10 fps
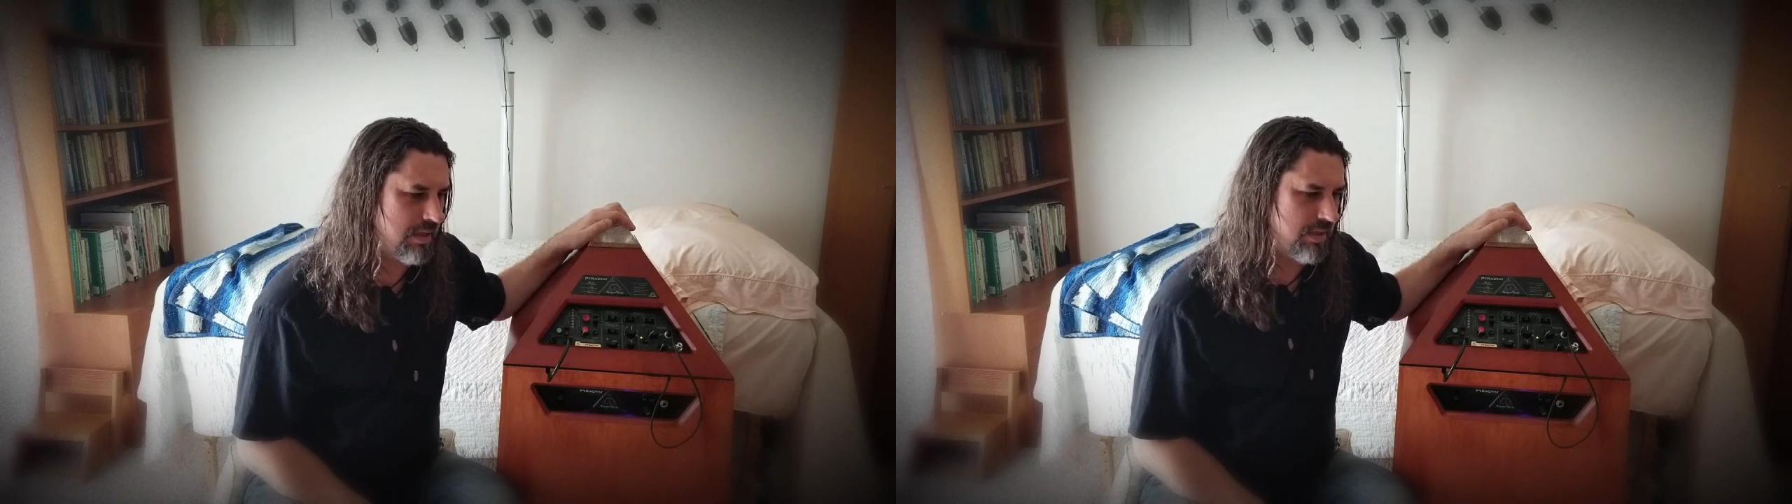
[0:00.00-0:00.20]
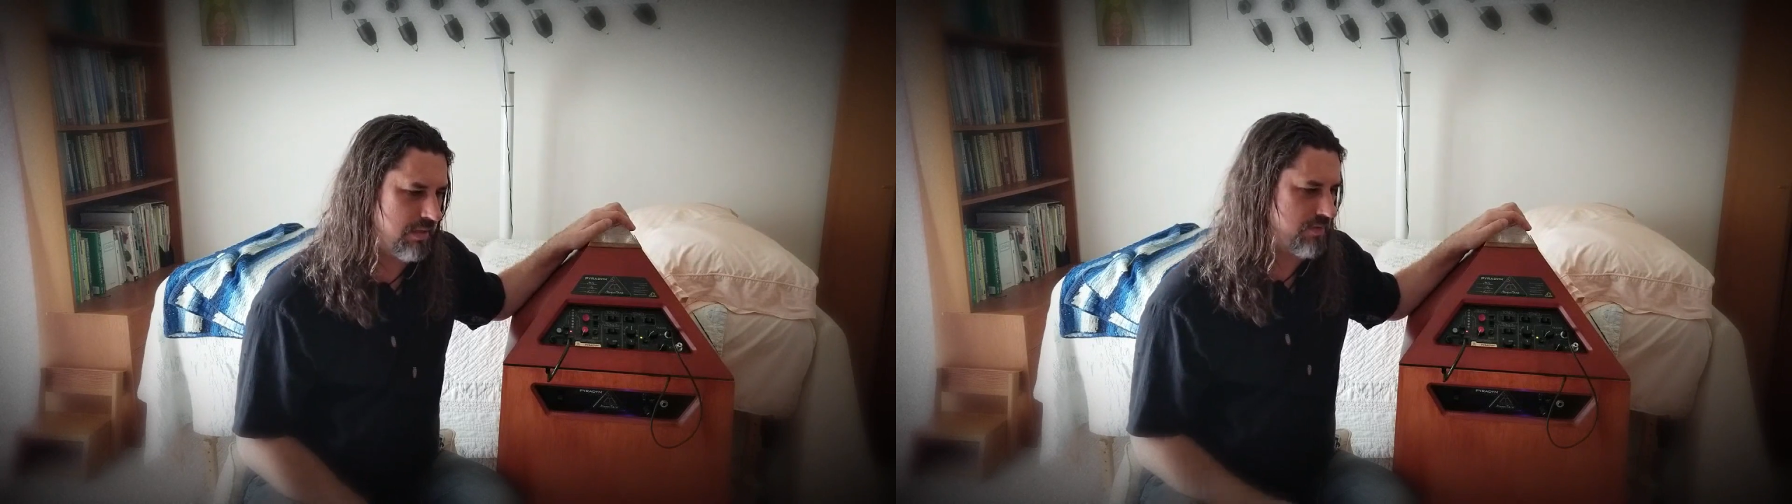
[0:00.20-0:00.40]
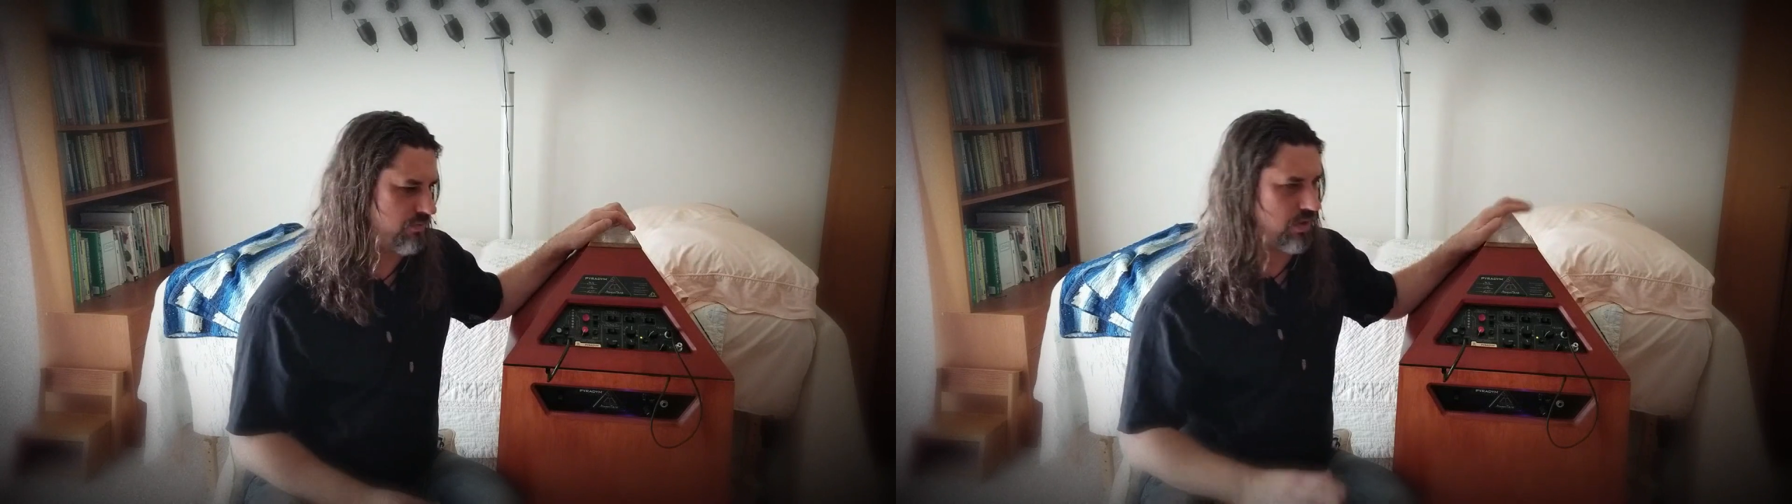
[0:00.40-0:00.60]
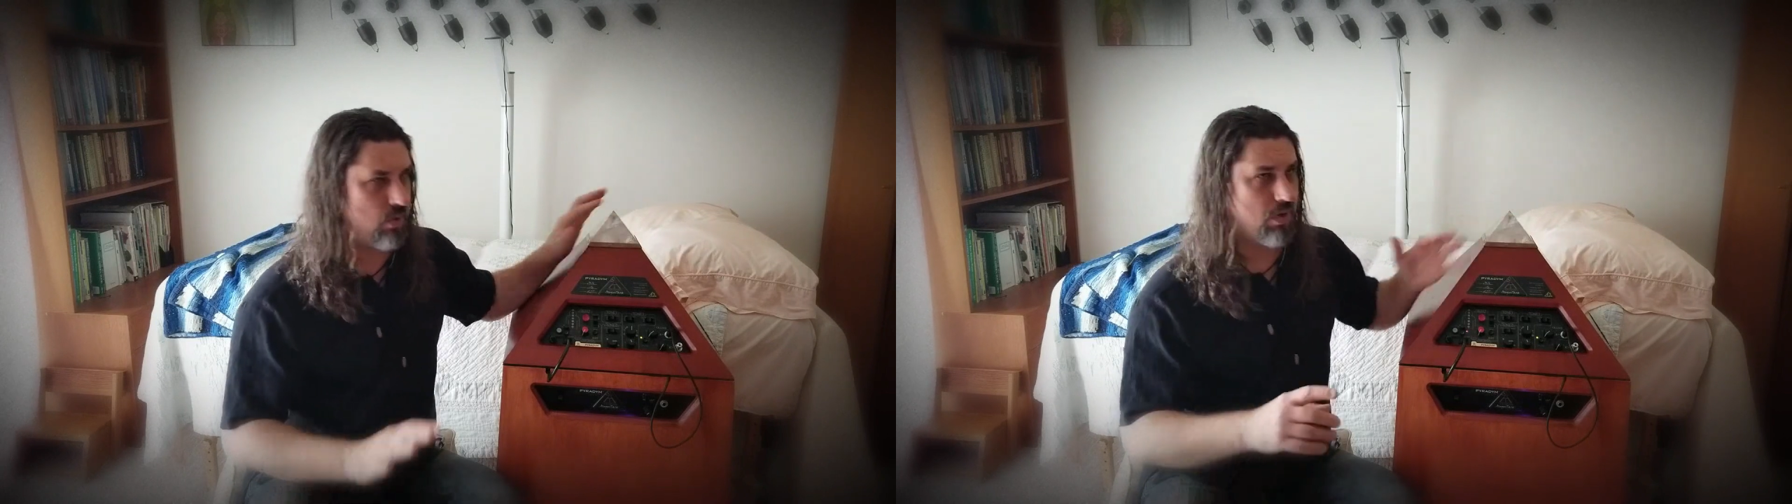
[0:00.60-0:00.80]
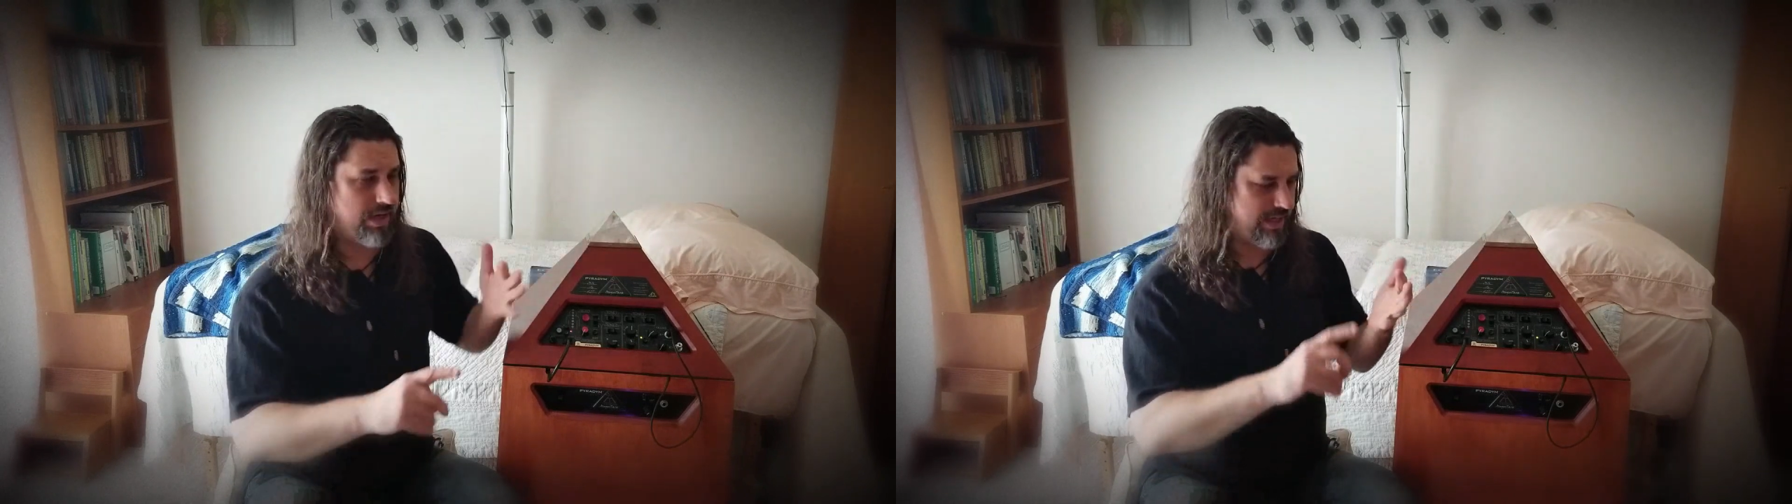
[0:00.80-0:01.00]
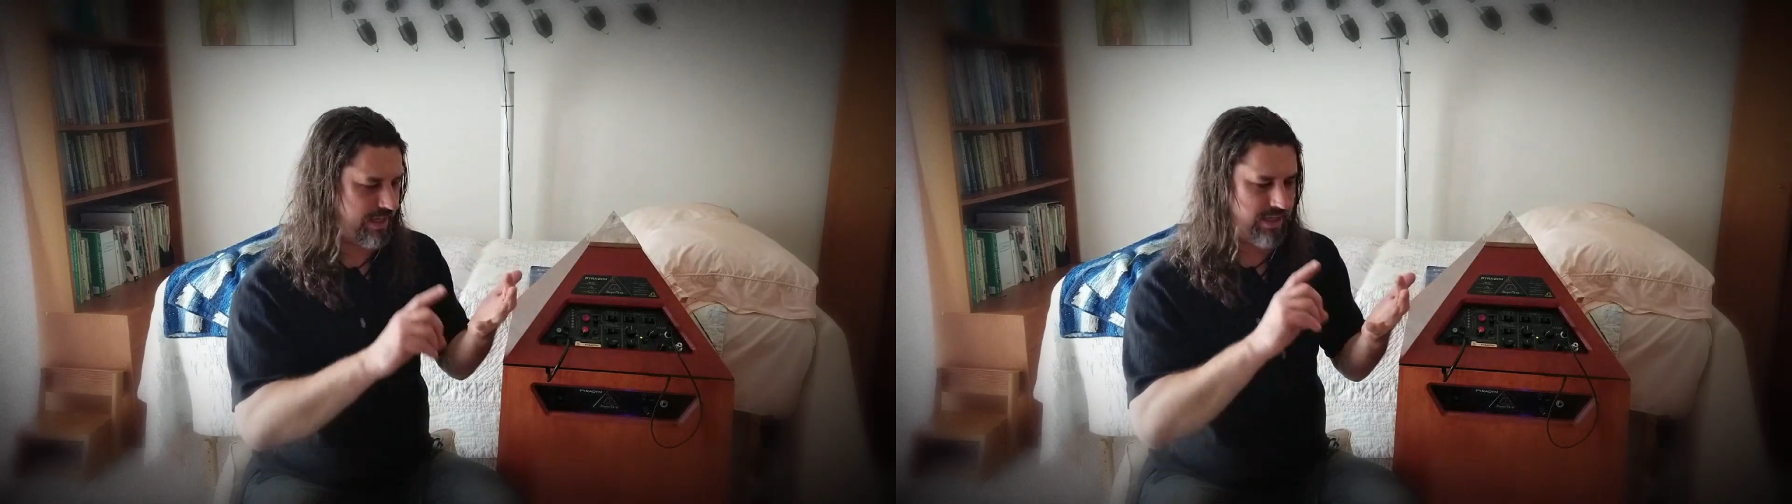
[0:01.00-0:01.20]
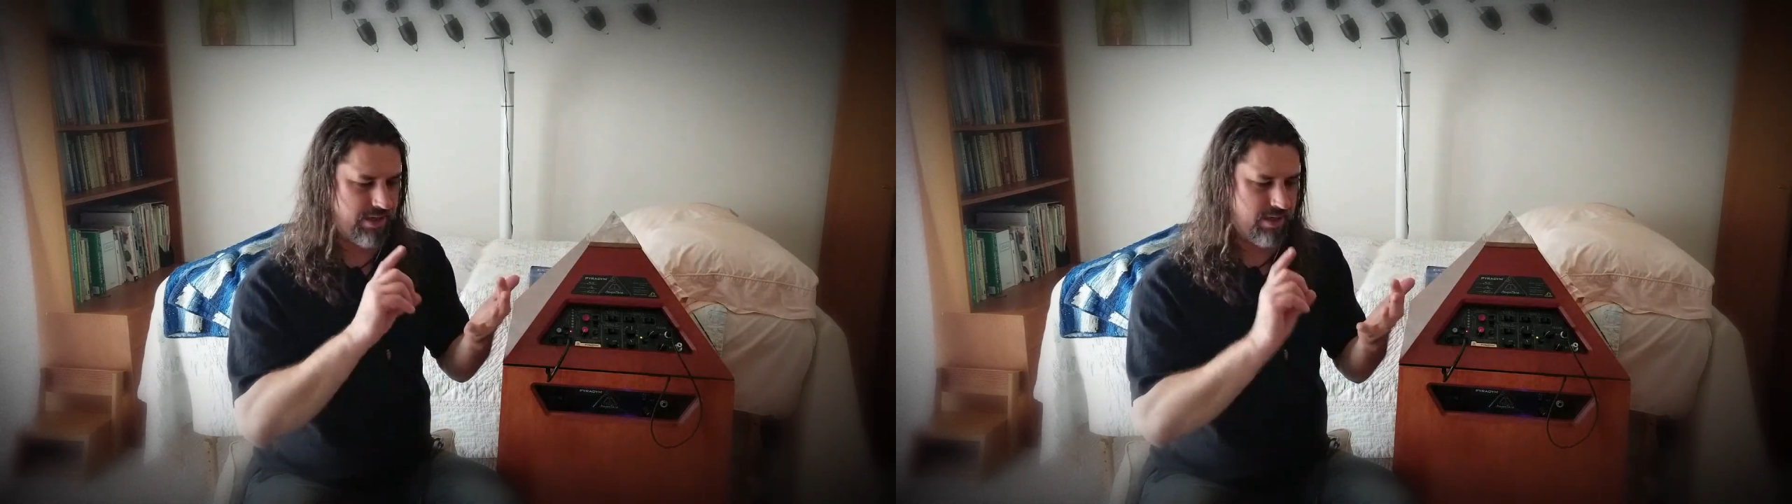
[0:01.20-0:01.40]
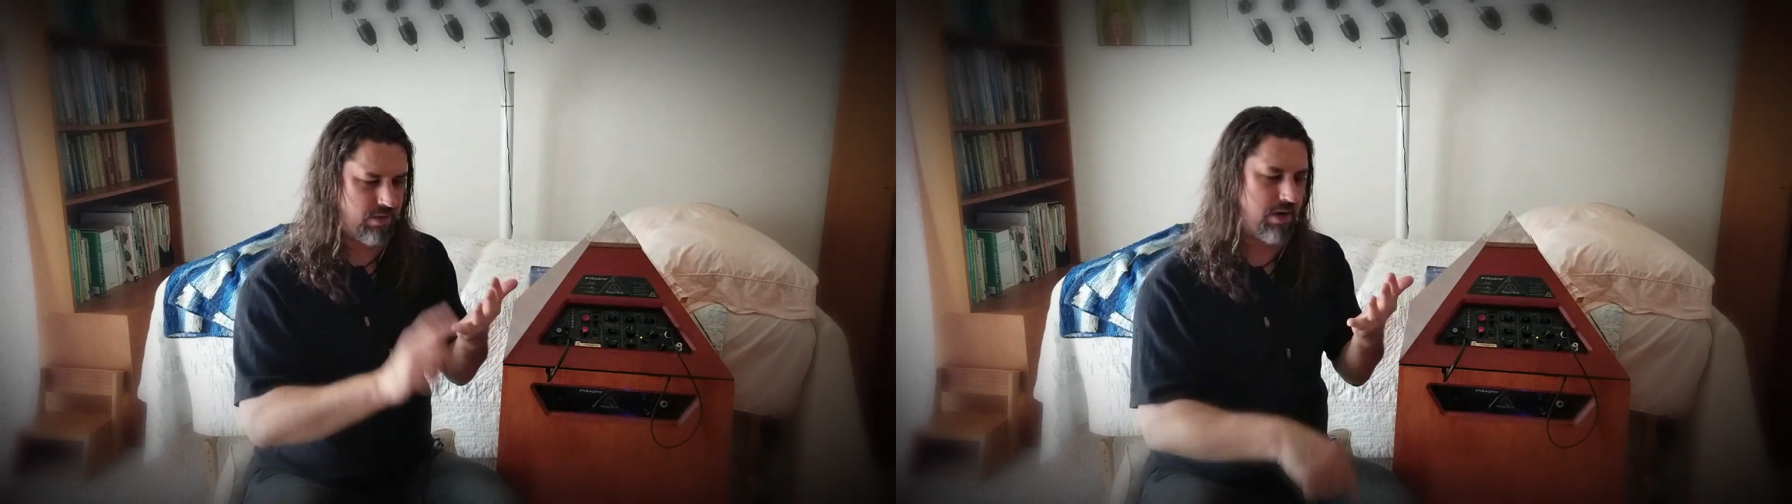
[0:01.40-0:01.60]
It was recorded
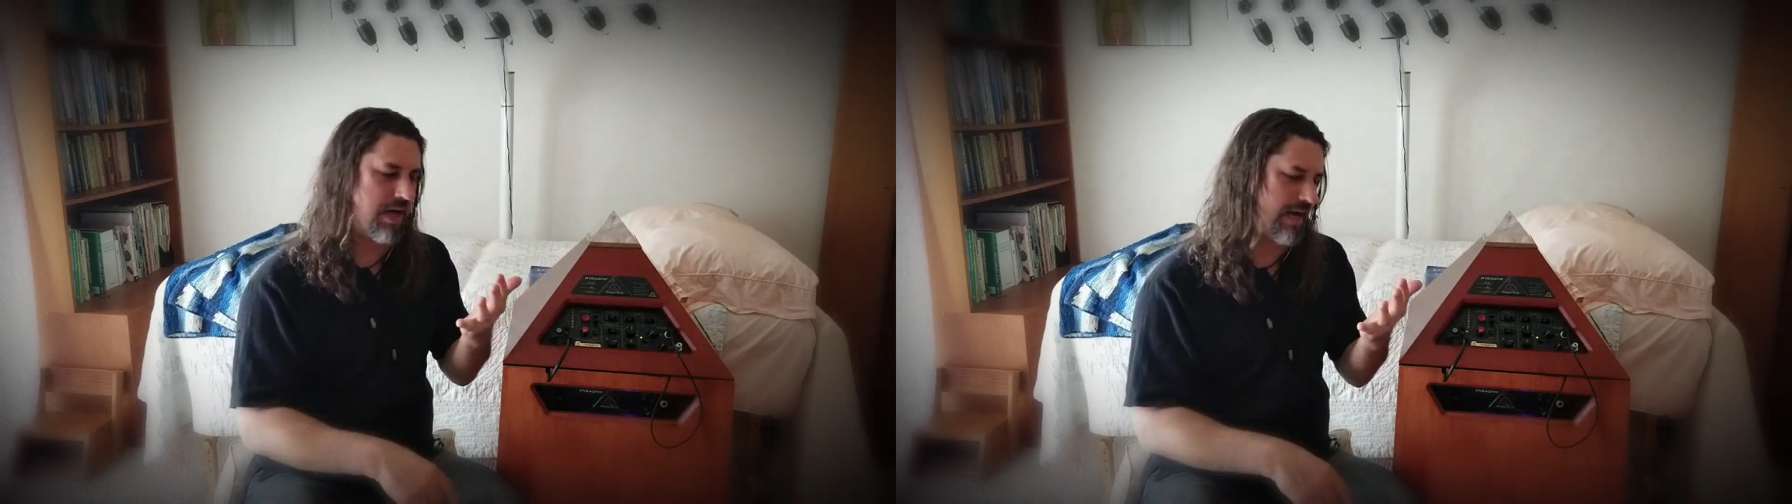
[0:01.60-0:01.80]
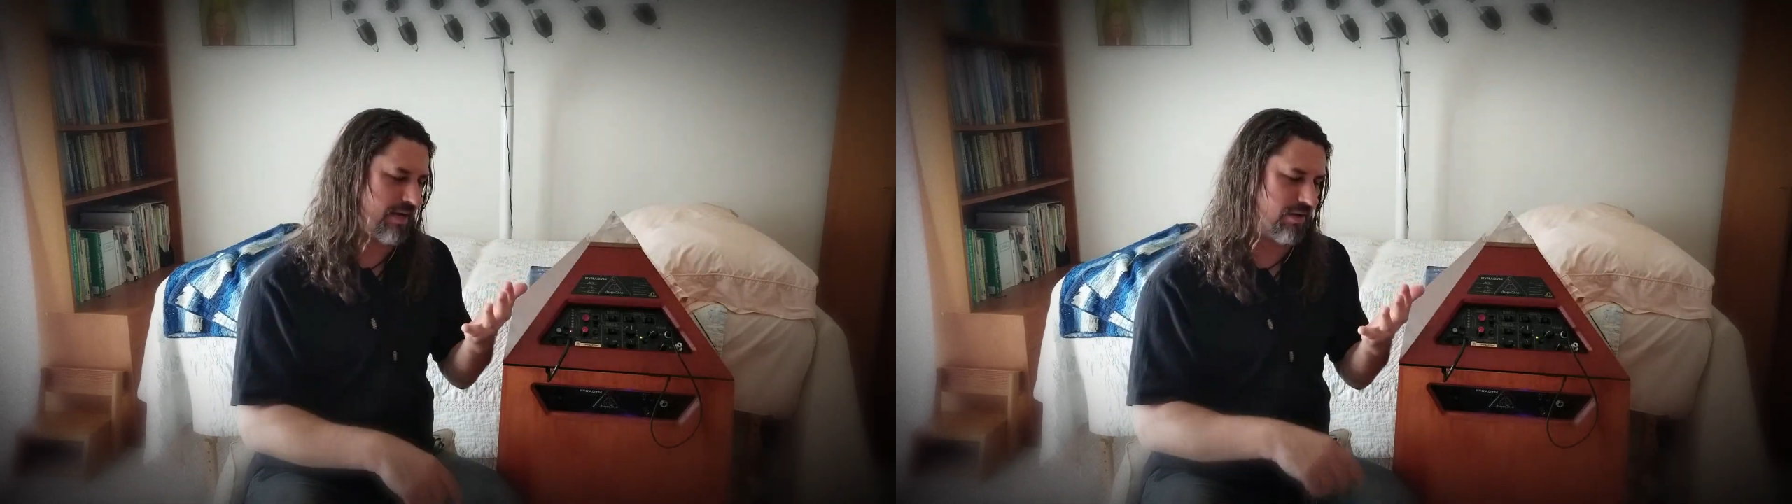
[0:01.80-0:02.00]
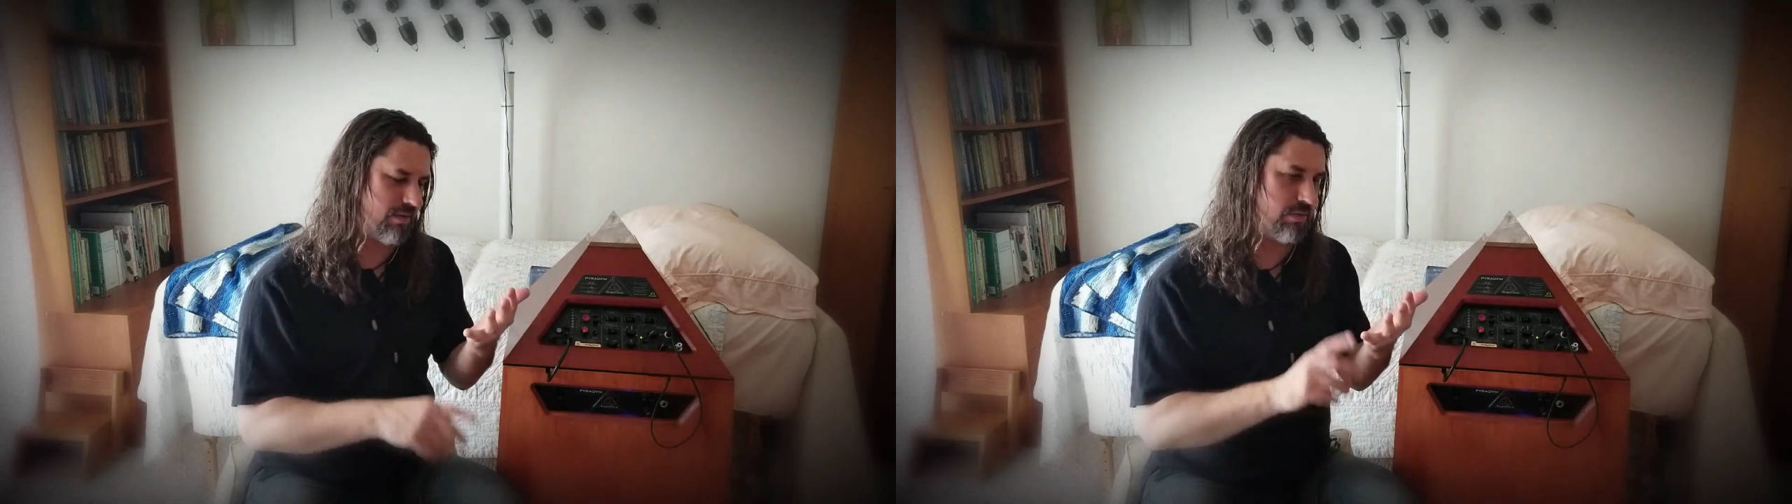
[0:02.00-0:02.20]
in Ohio.